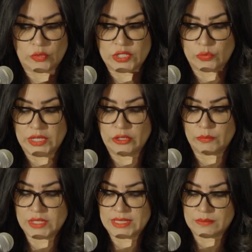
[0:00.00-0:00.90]
towards
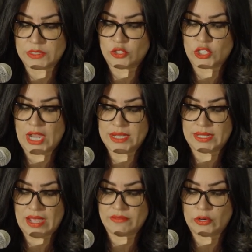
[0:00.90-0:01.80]
Uyghur Muslims in
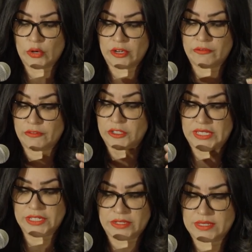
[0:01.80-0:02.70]
China have occurred for
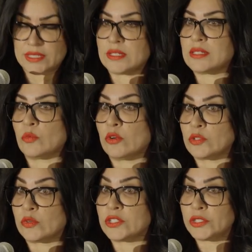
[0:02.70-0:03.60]
years, since
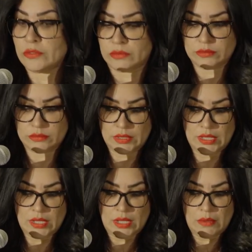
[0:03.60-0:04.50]
World War II.
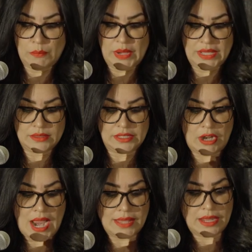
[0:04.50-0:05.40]
But
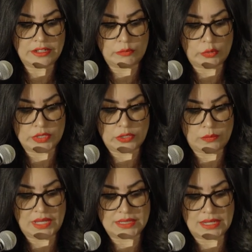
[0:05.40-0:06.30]
they're highlighted more
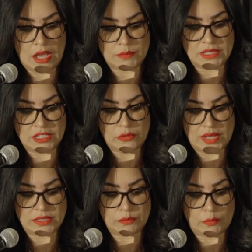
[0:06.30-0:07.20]
so because it helps the
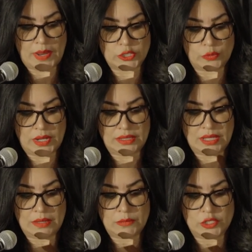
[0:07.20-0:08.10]
U.S. in perpetuating
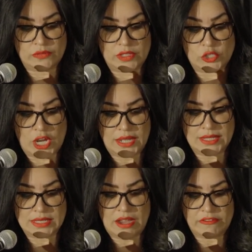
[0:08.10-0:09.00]
the image of the
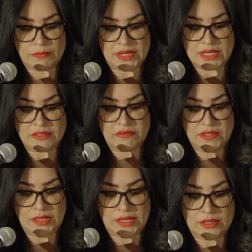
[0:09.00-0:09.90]
Chinese government as a
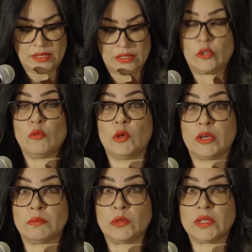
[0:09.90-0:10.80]
villain in the global
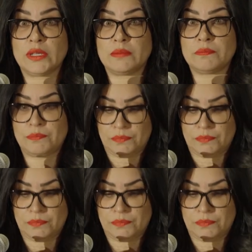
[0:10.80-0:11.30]
community.